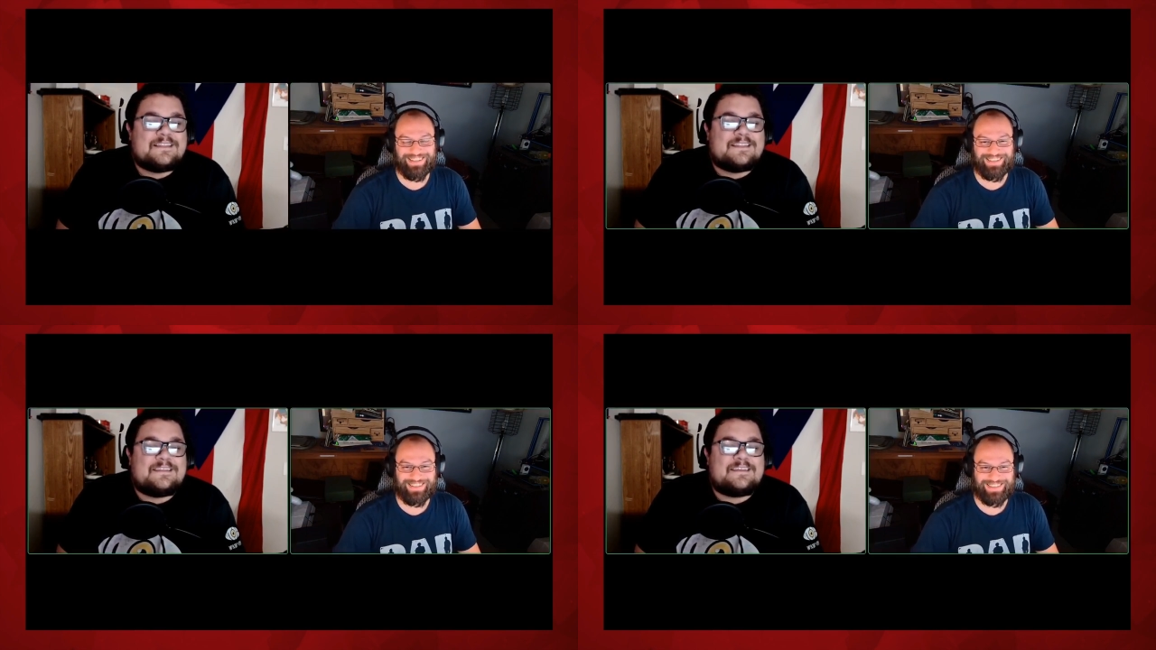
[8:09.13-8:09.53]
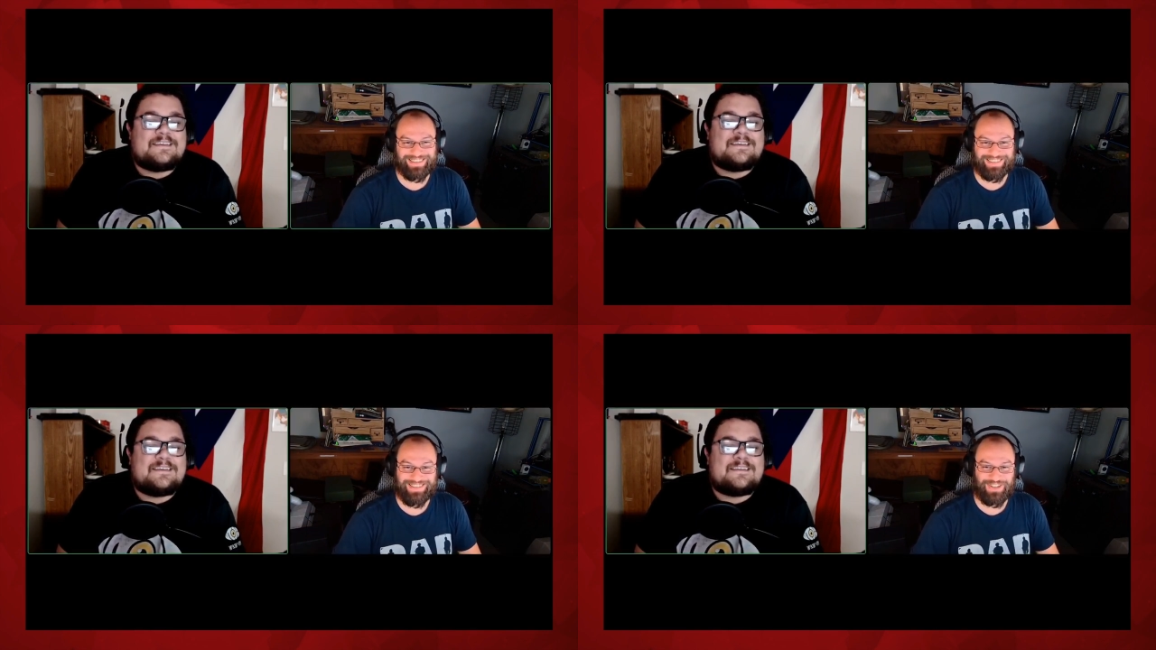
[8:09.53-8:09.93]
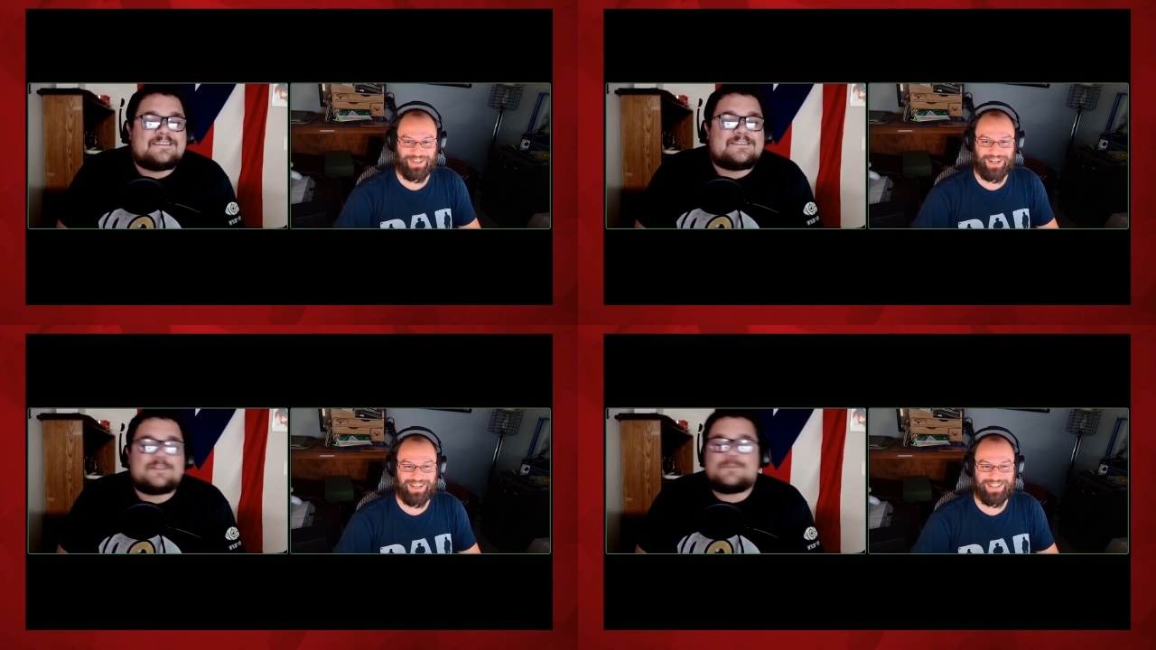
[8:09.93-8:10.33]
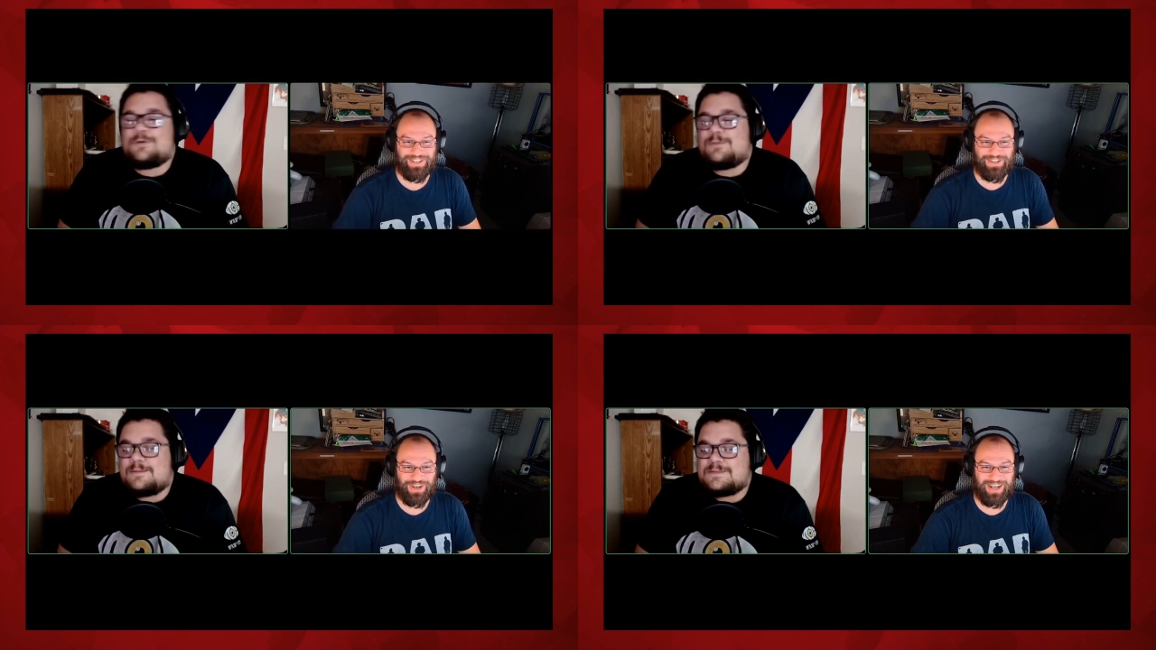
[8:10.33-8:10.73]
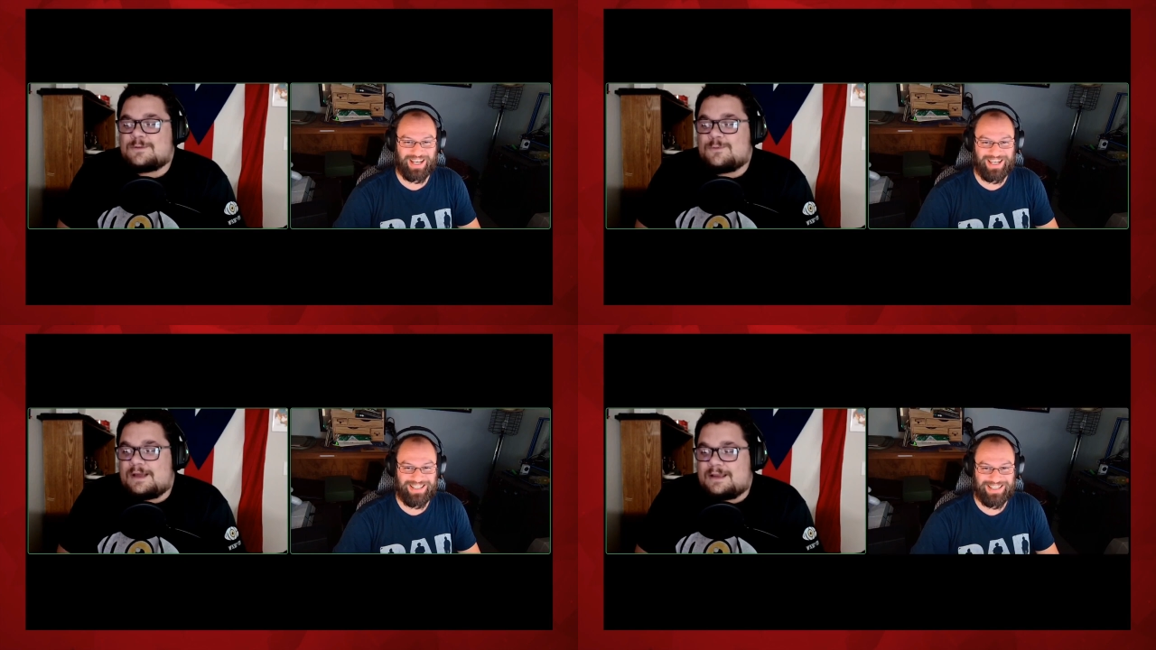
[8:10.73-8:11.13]
Speaker 1: the so the board wipes
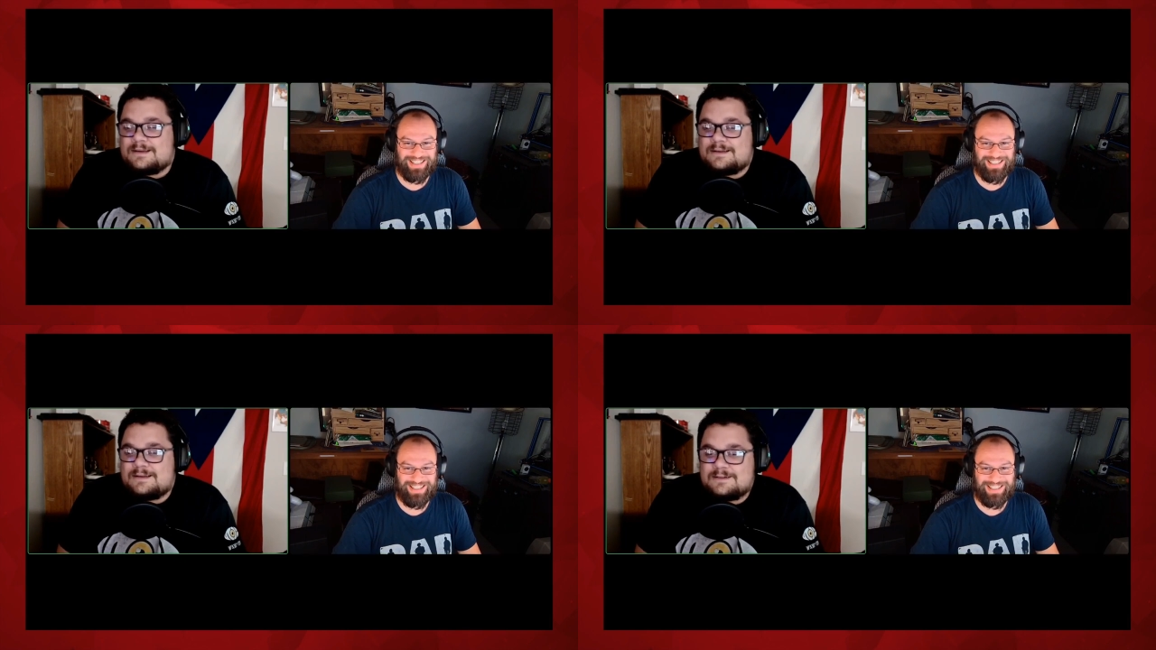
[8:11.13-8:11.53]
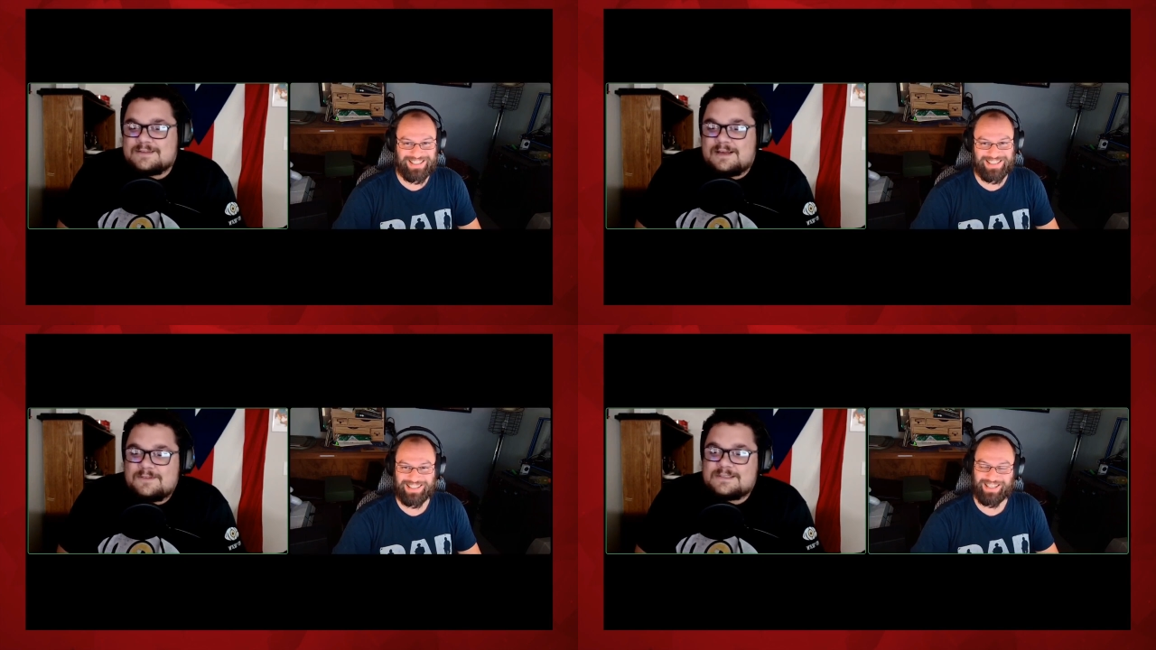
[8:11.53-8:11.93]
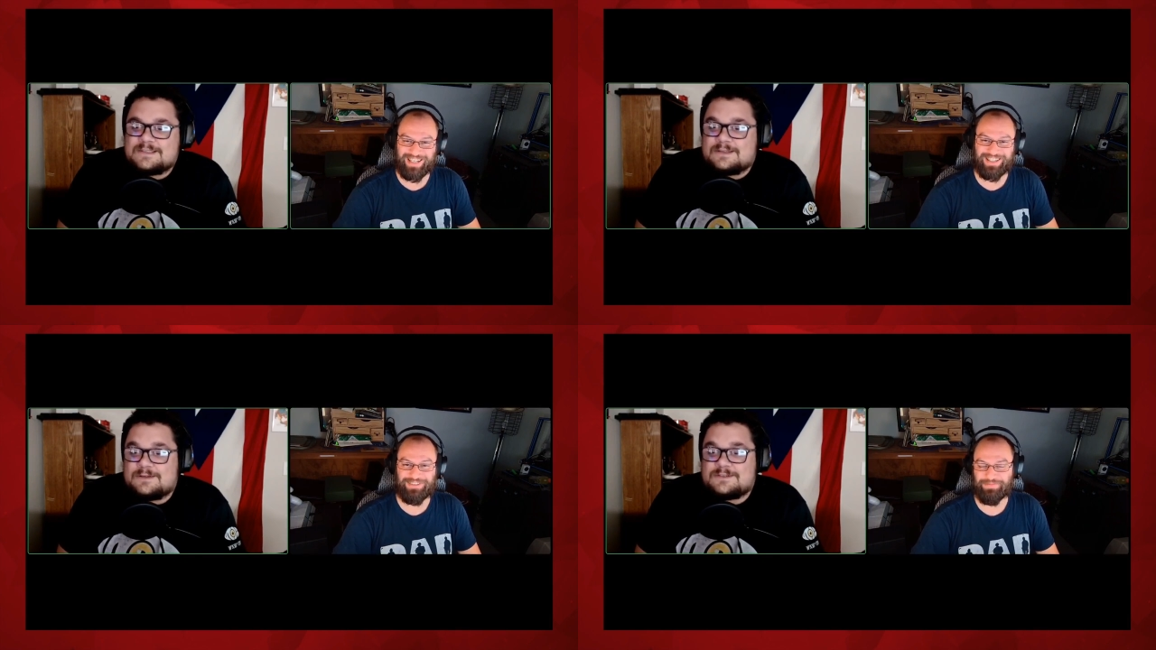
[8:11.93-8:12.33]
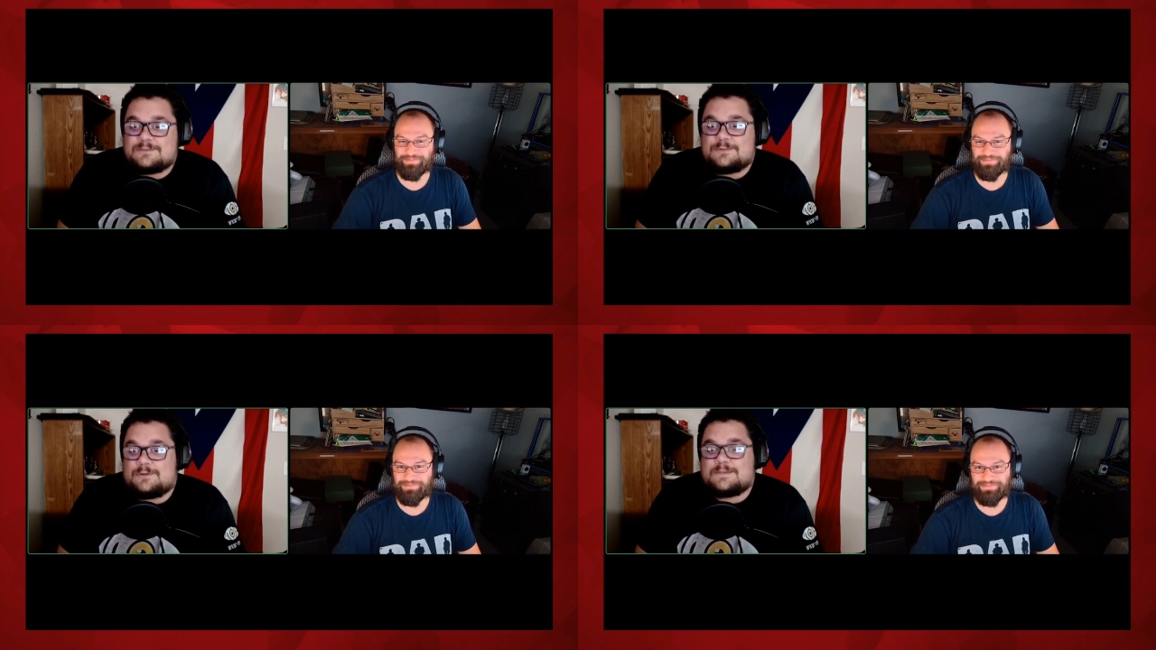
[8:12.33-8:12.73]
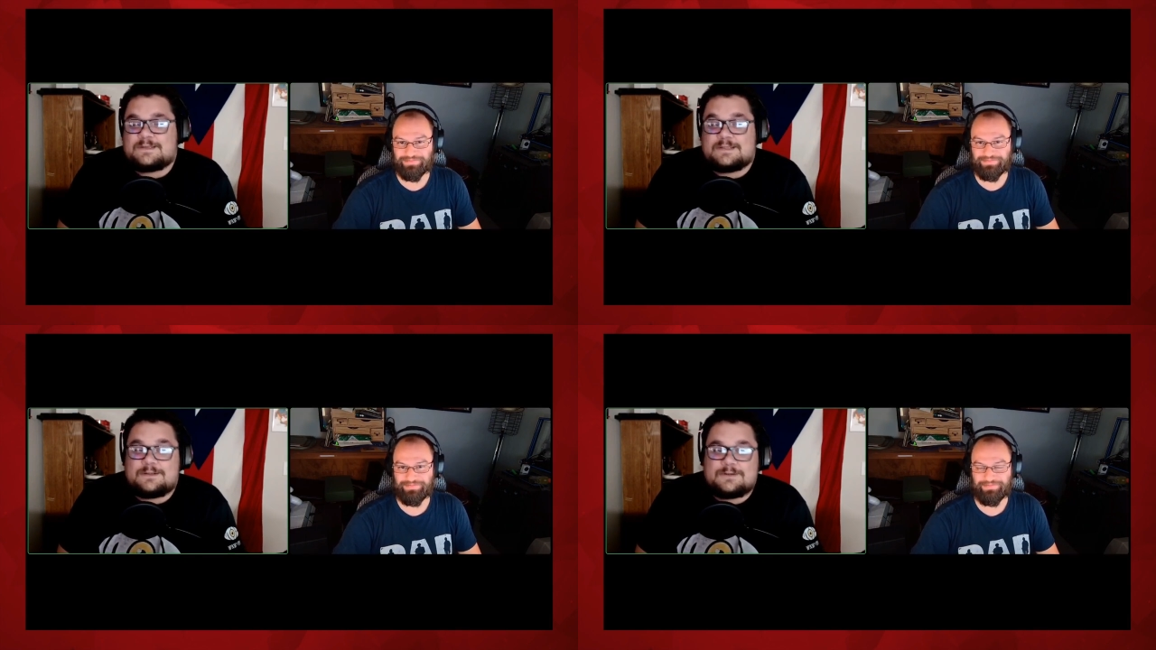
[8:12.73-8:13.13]
in white. There's obviously also board
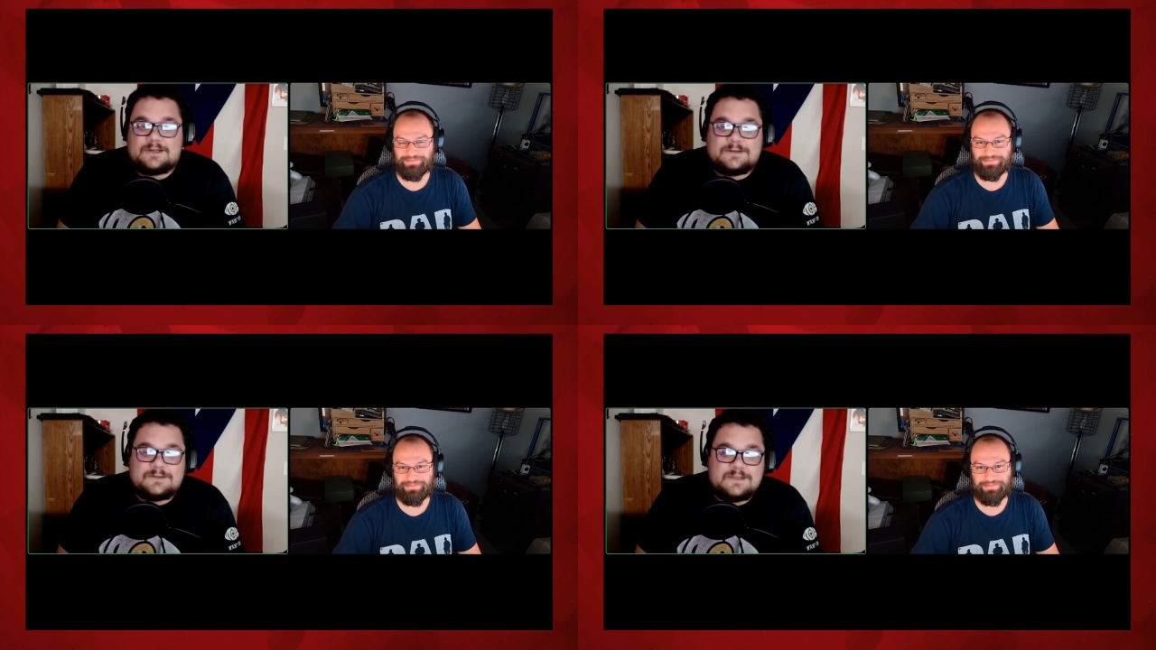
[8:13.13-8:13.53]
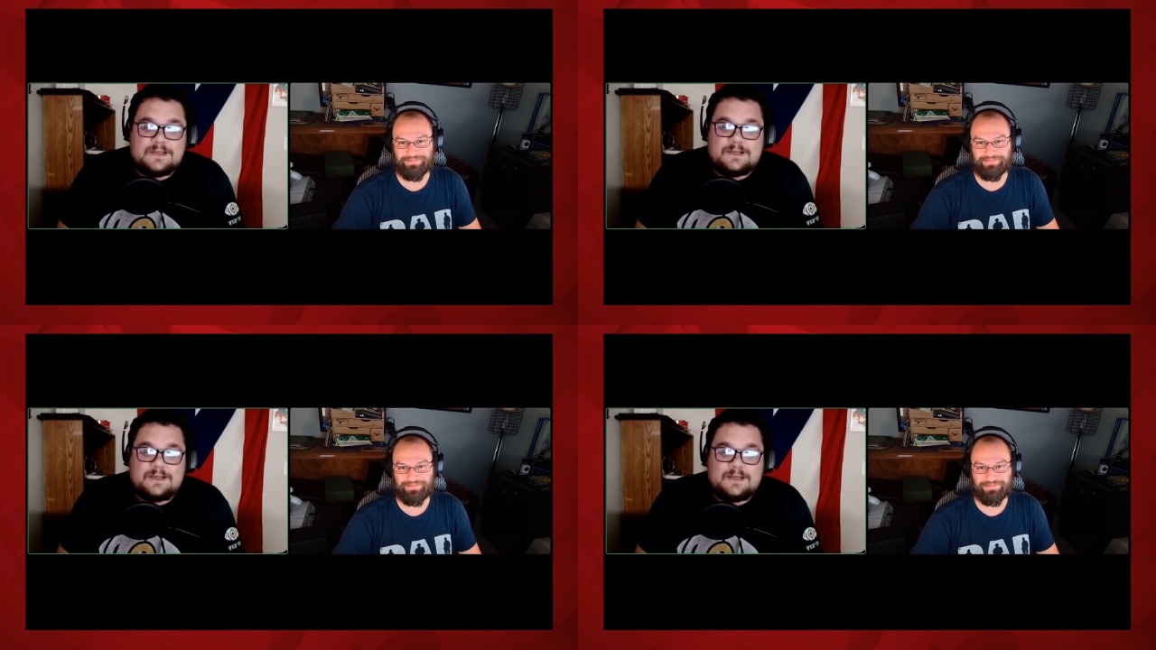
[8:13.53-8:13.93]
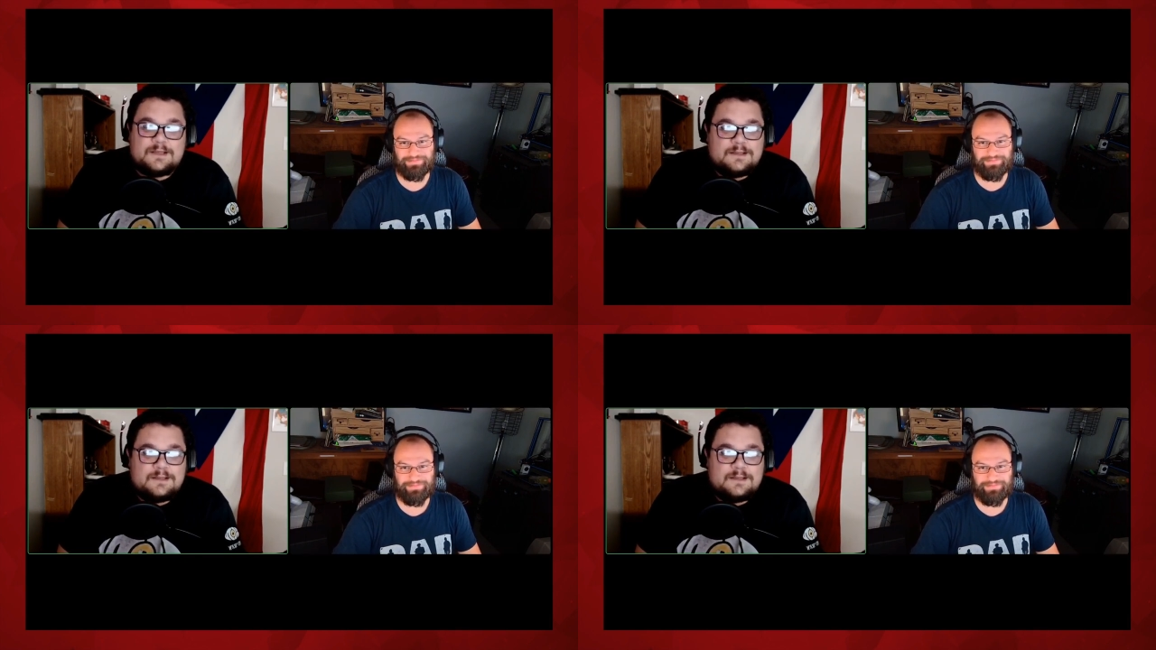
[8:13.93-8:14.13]
wipes in other colors. Thank God.